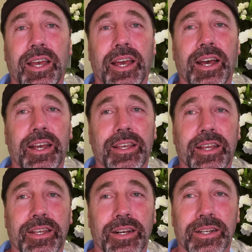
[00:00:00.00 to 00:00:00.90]

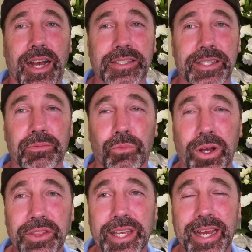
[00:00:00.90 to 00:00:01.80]
You know, I said,
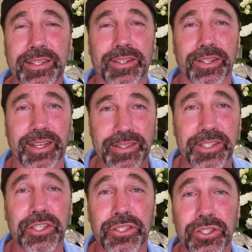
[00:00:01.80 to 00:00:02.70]
one thing,
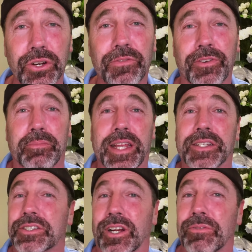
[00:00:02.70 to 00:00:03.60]
this is new for me
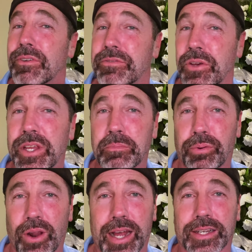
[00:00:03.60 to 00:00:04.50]
to start reviewing
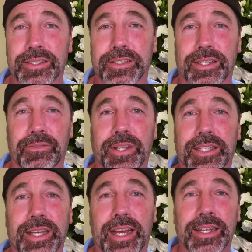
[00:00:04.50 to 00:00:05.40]
products and stuff
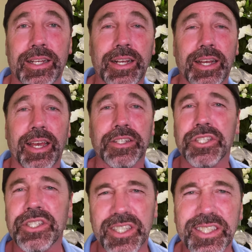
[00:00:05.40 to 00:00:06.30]
like that. And
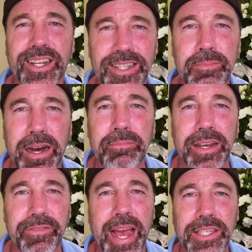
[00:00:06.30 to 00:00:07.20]
she's excited about
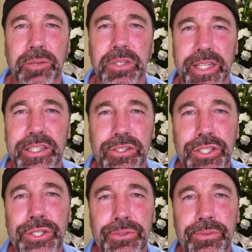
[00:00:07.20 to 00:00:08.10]
my vacuum cleaner
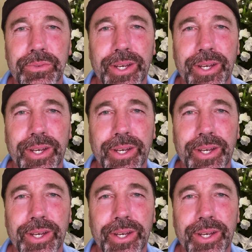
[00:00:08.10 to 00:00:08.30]
too.